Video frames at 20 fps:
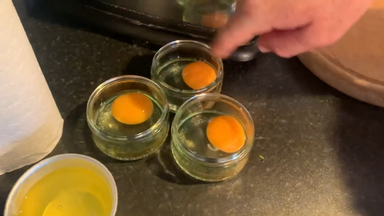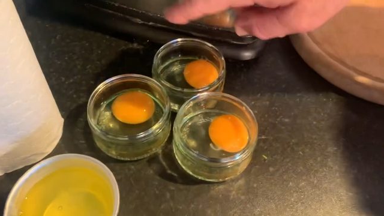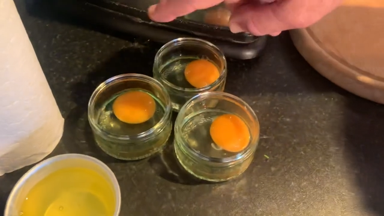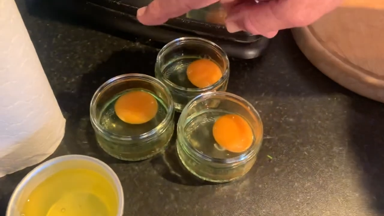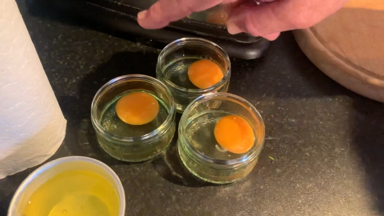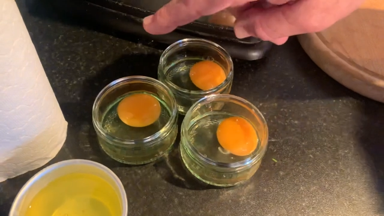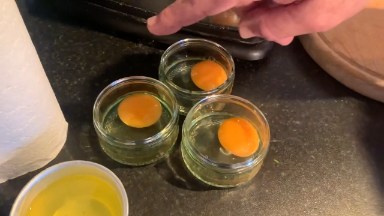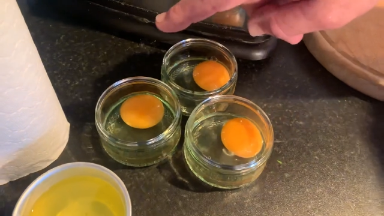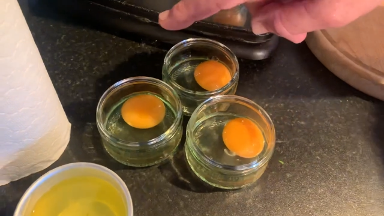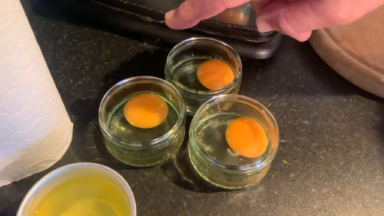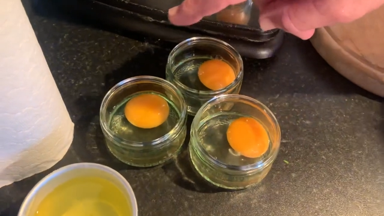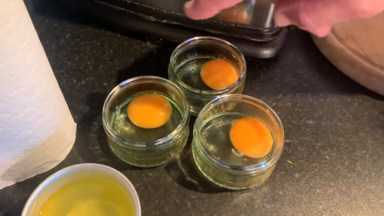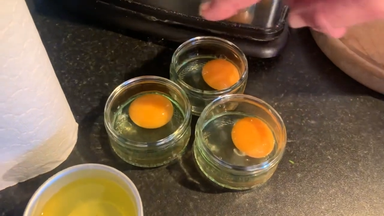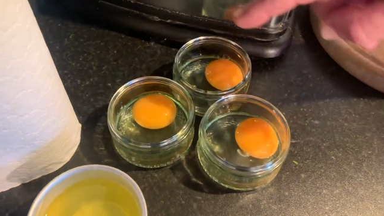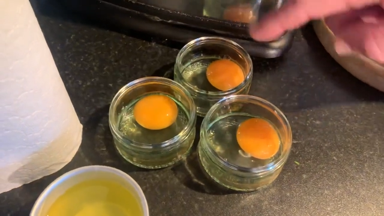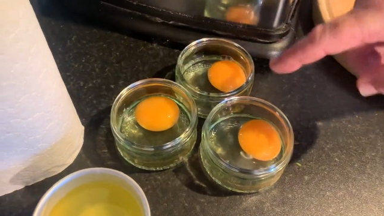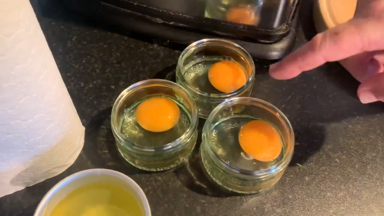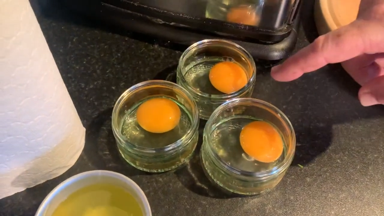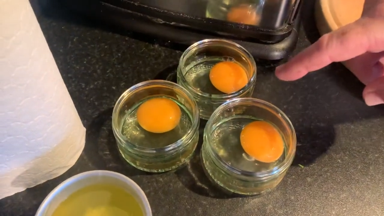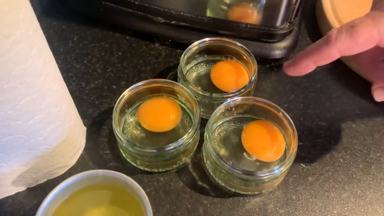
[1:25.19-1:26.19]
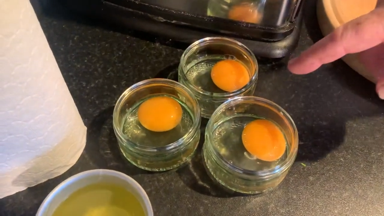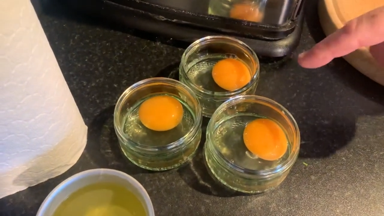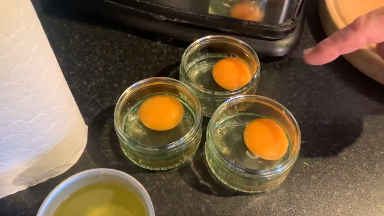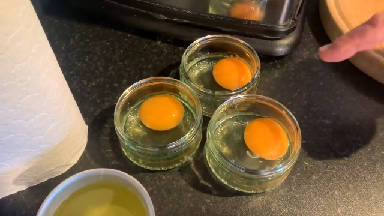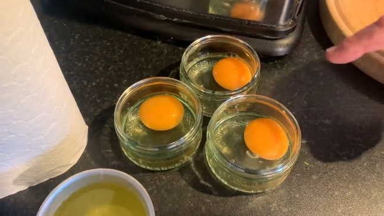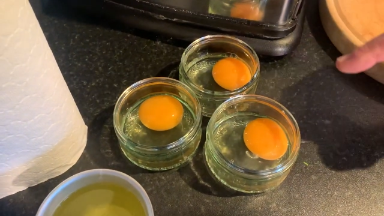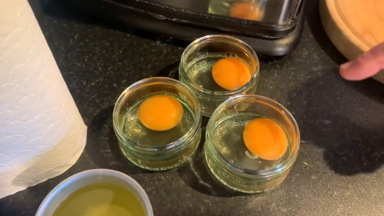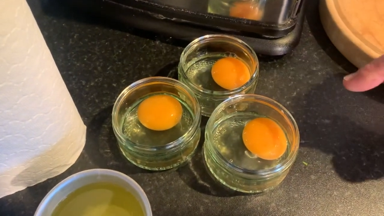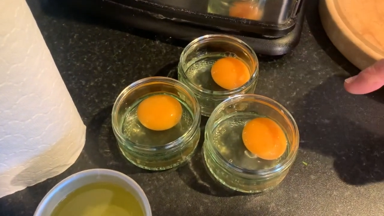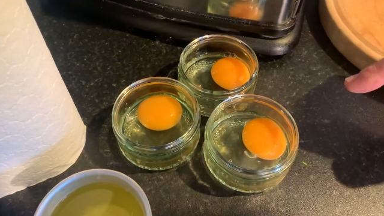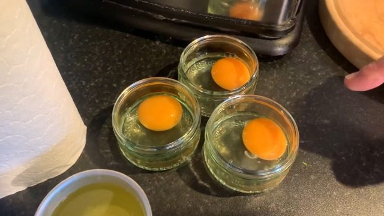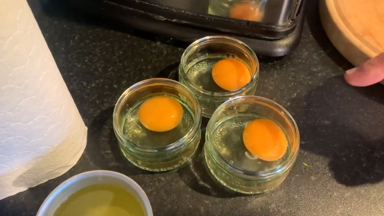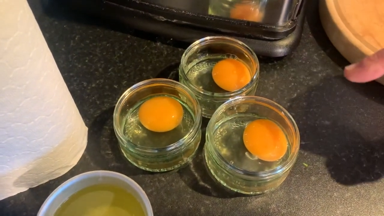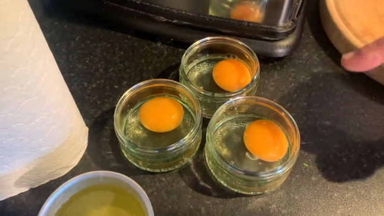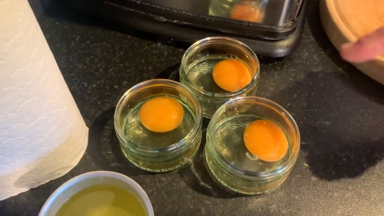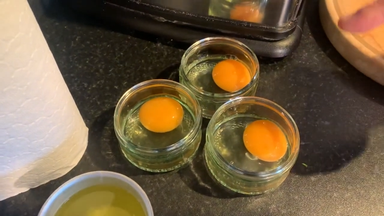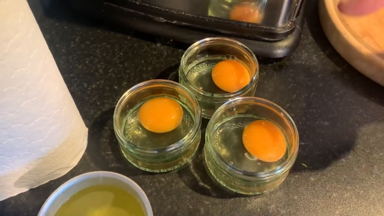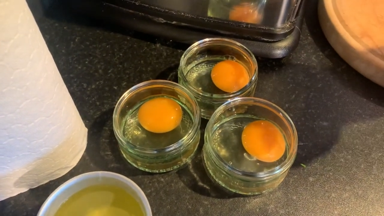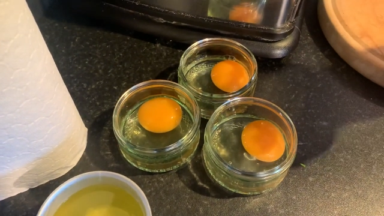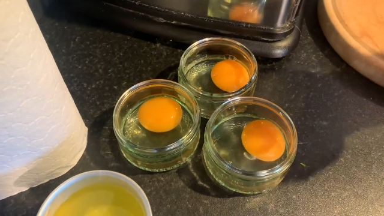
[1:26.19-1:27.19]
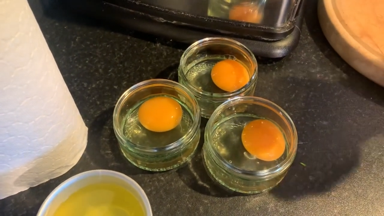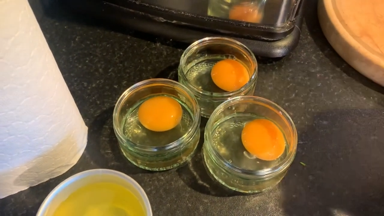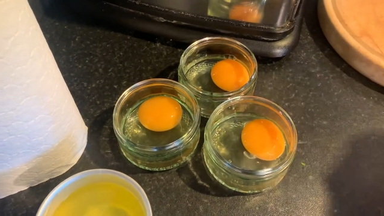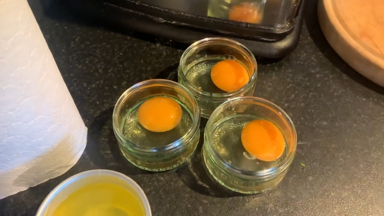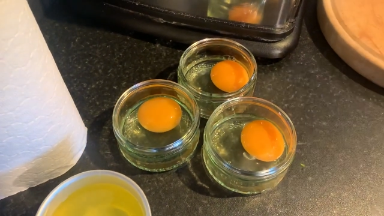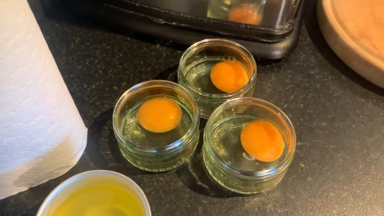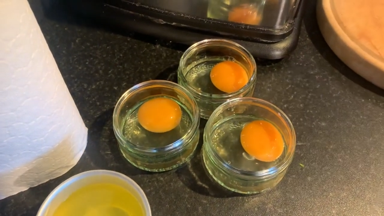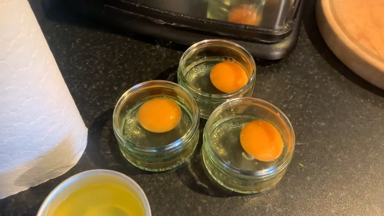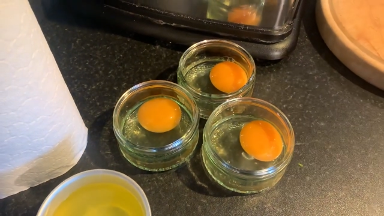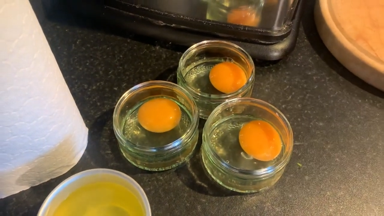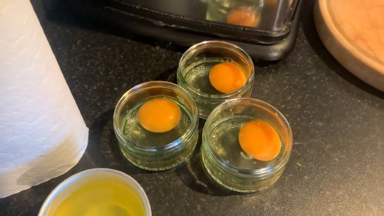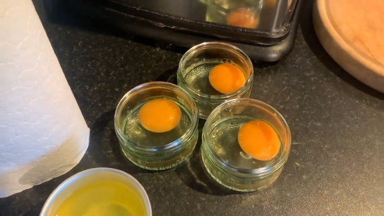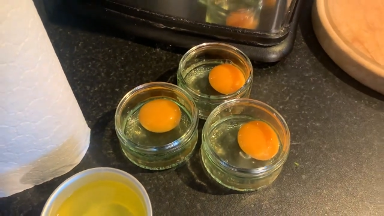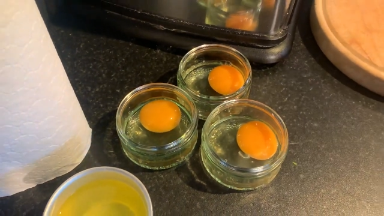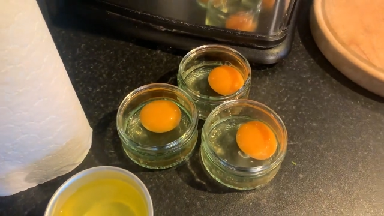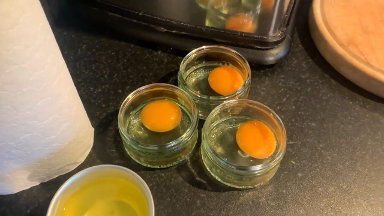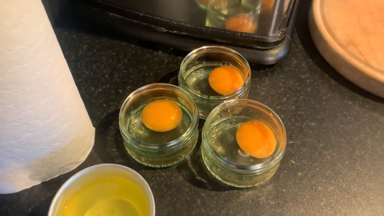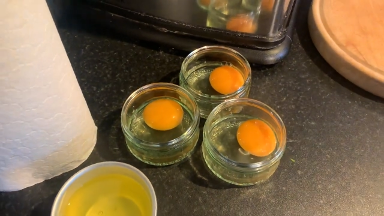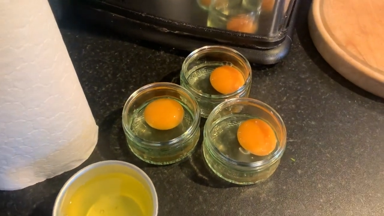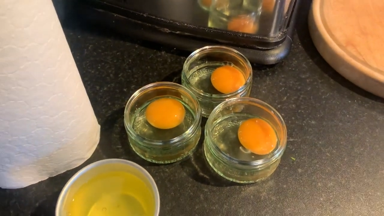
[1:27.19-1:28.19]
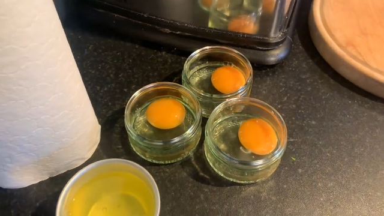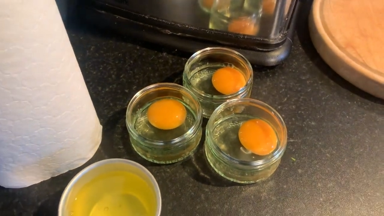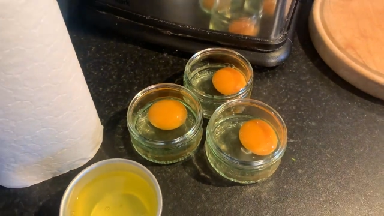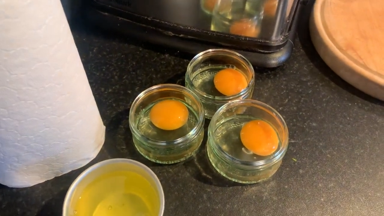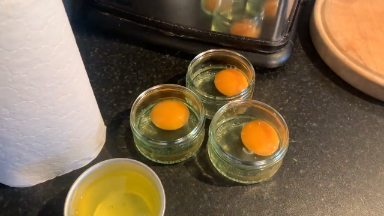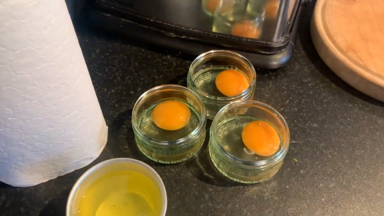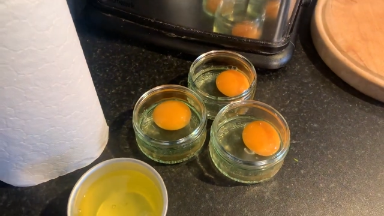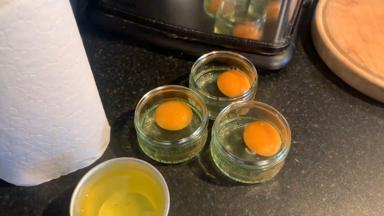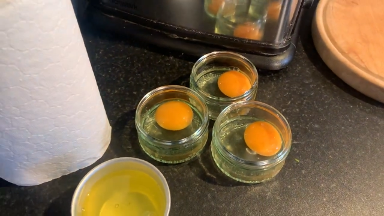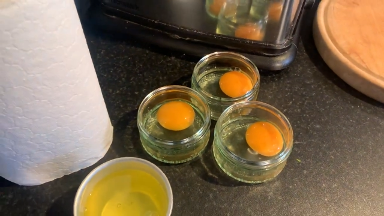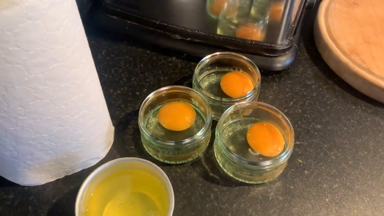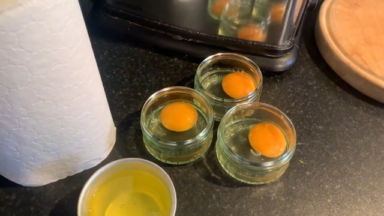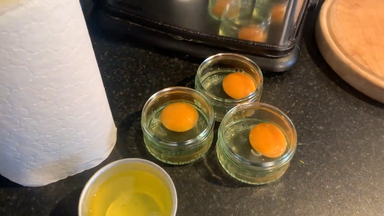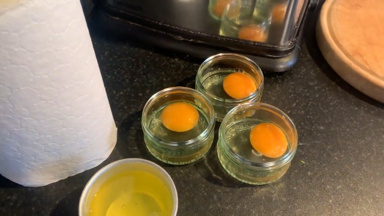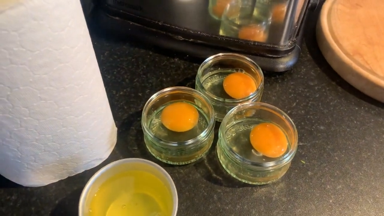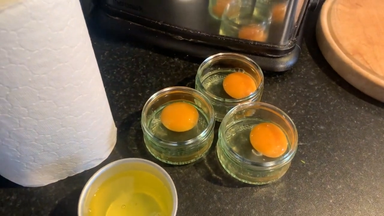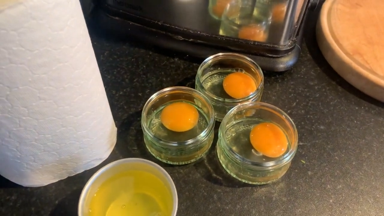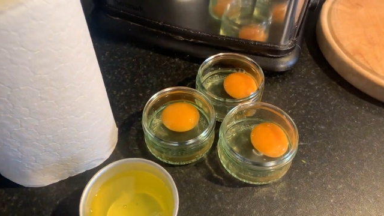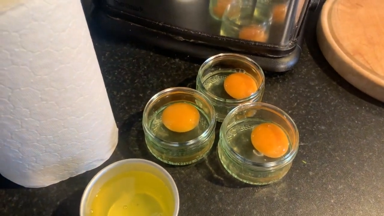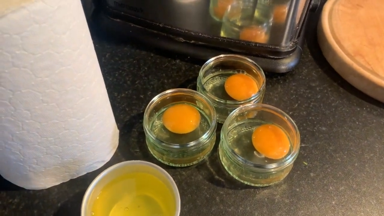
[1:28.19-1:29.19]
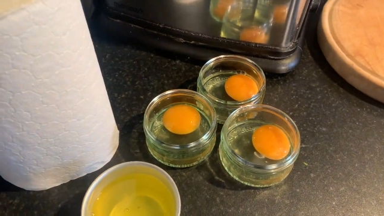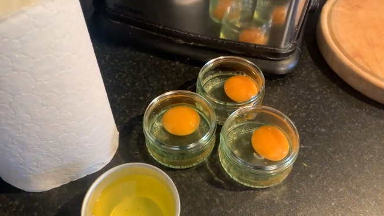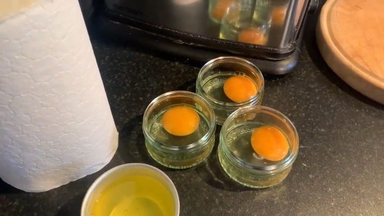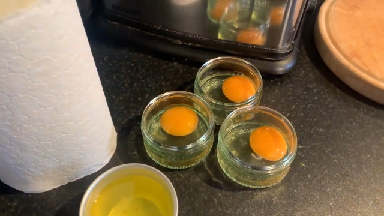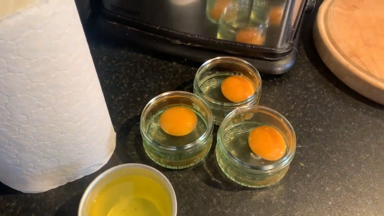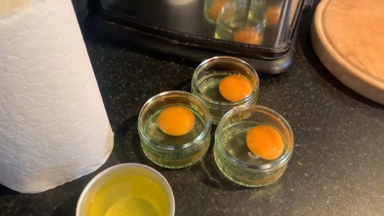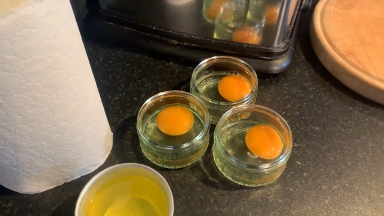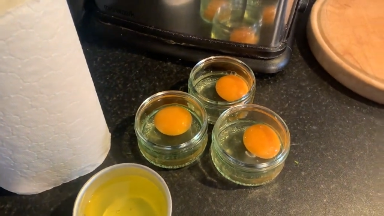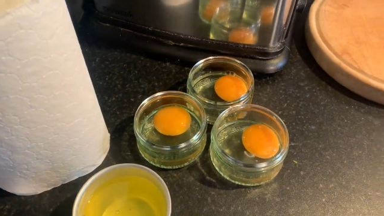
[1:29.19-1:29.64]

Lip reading: [unreadable: no face in view]